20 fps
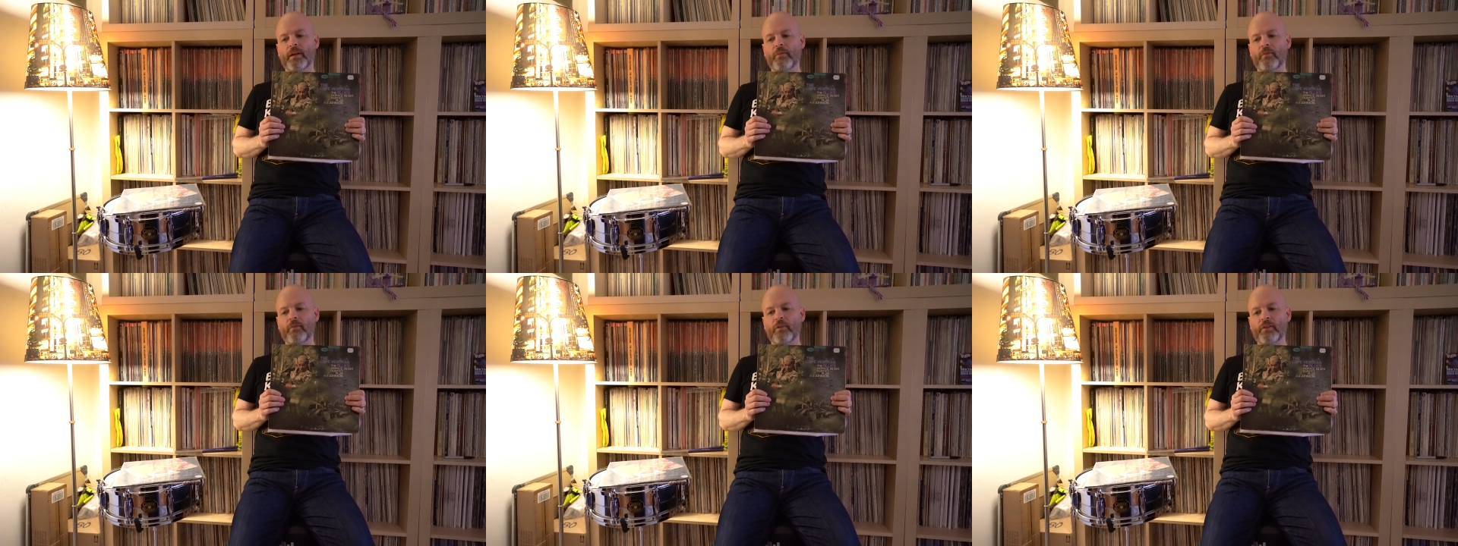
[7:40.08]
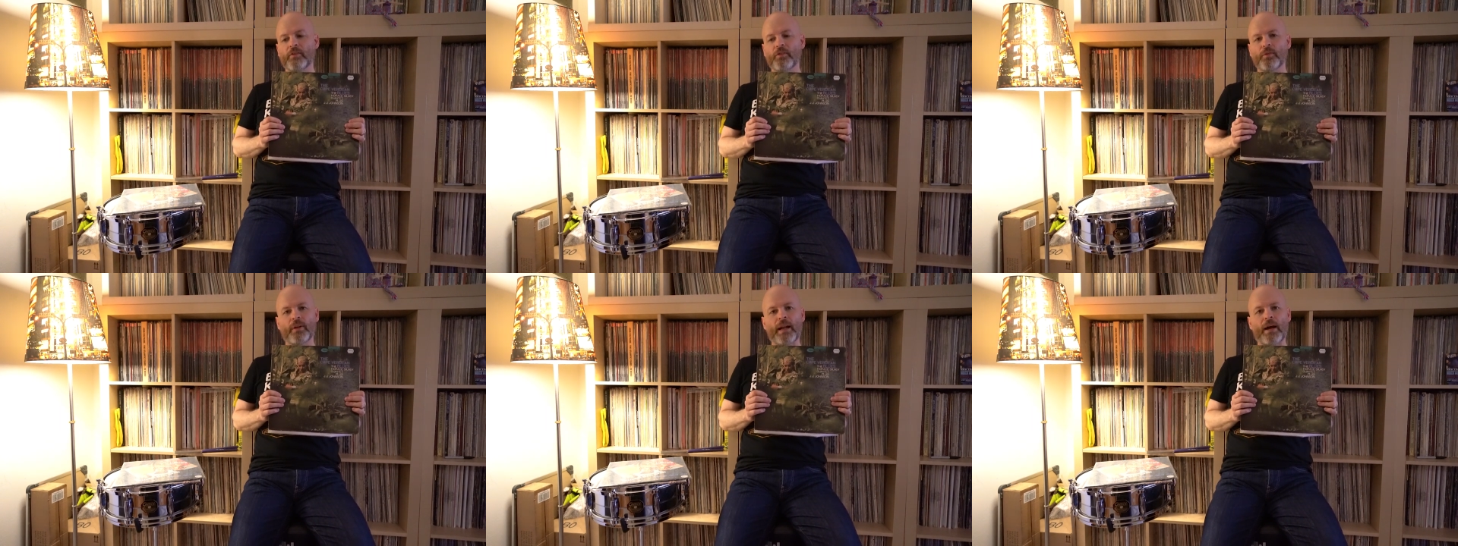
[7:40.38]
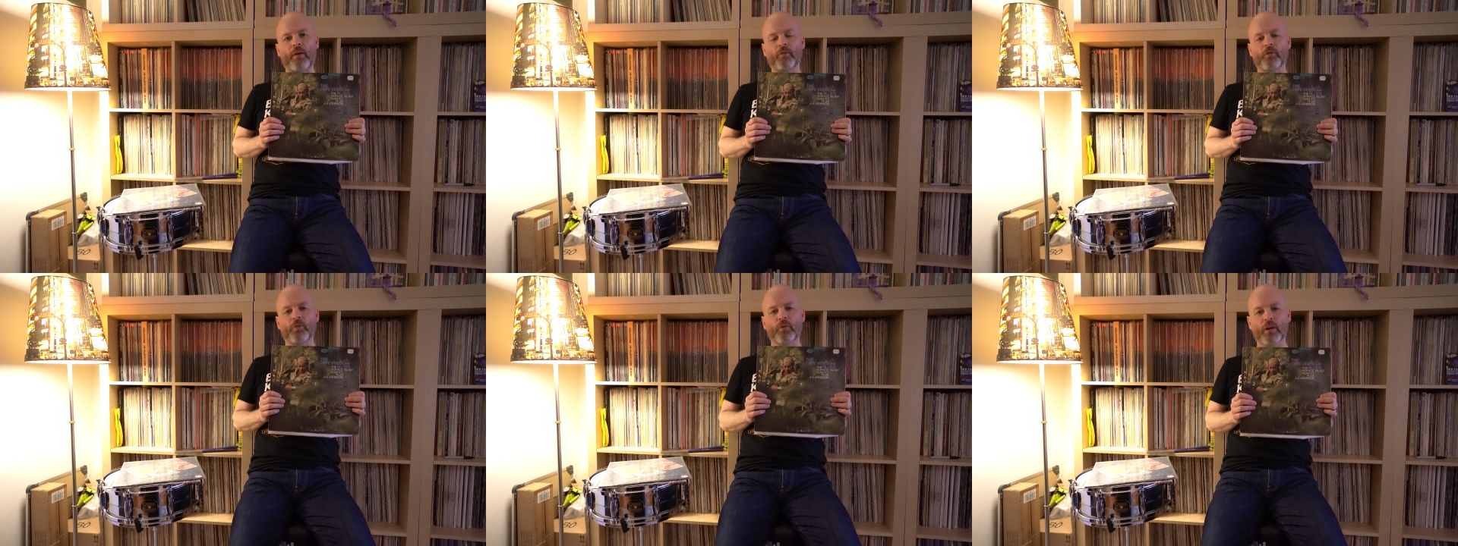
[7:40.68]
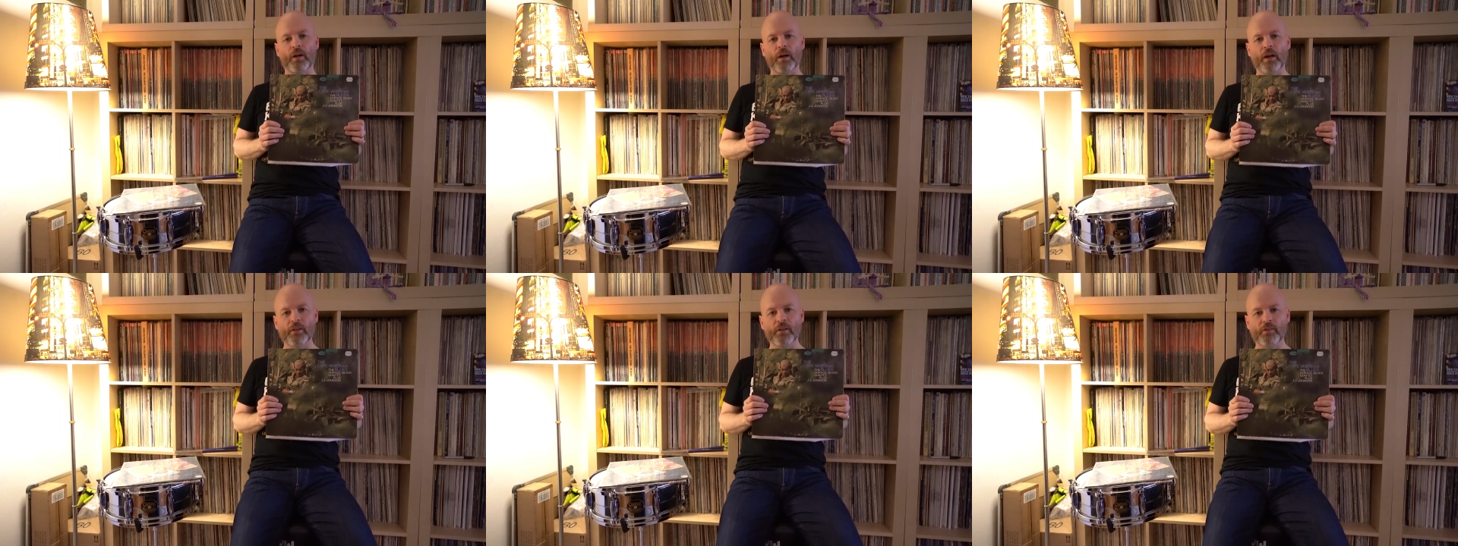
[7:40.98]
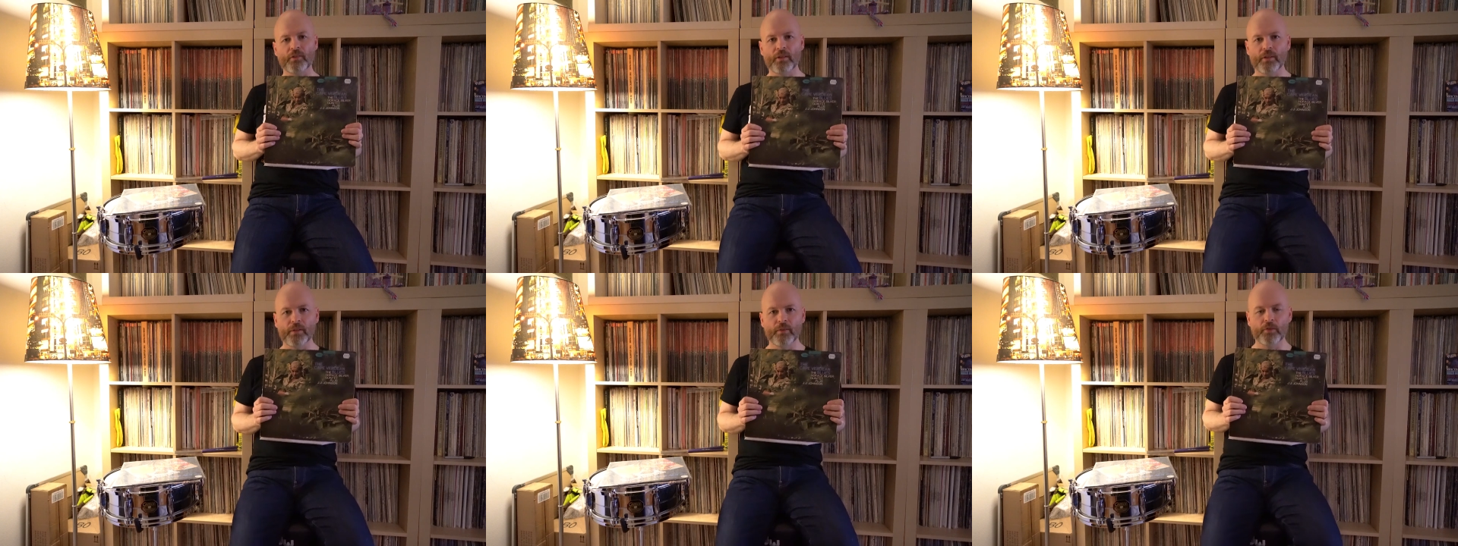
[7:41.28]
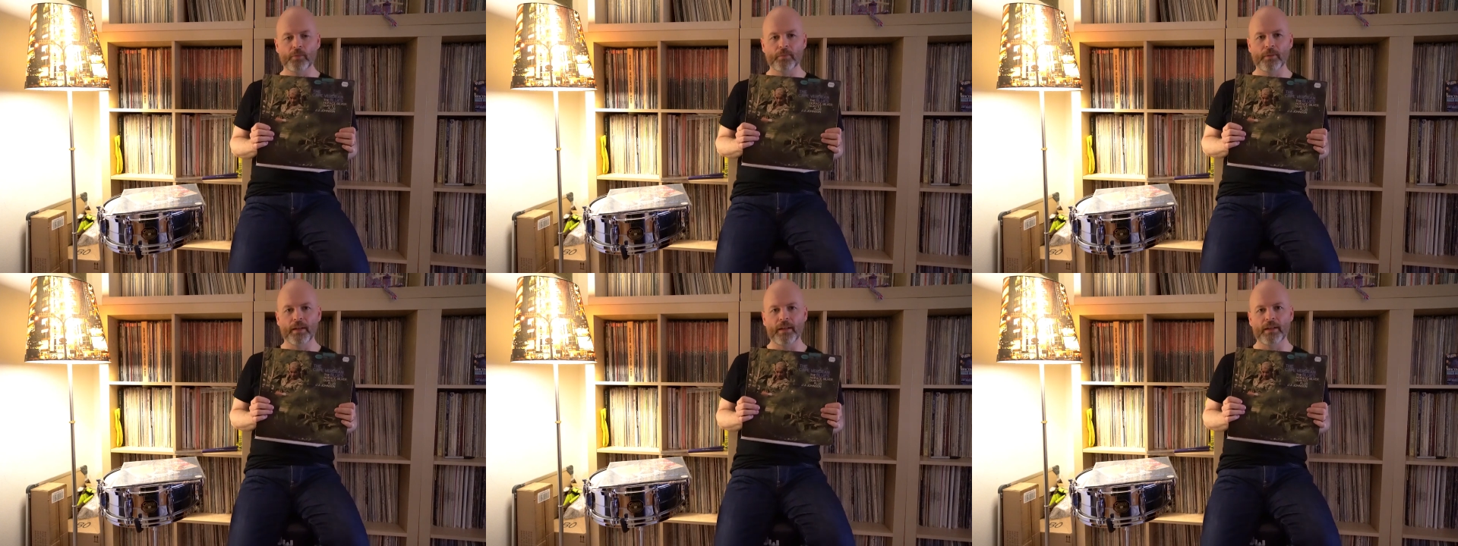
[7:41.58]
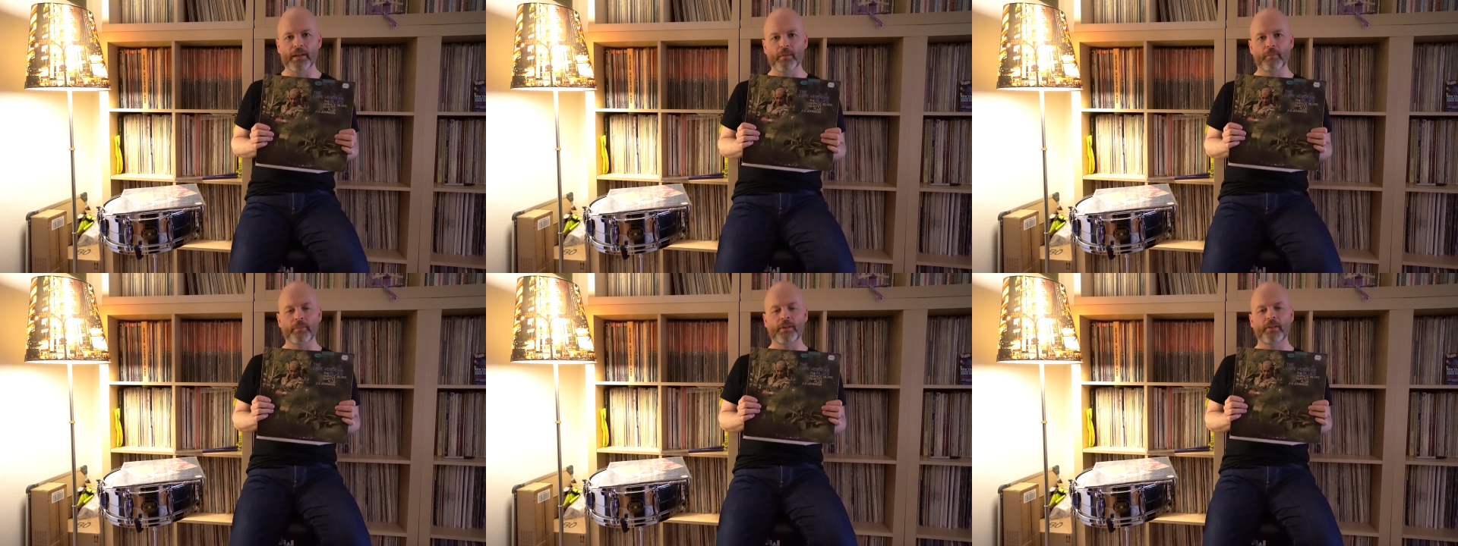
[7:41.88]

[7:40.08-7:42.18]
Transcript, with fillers: I went to an outdoor concert he was playing in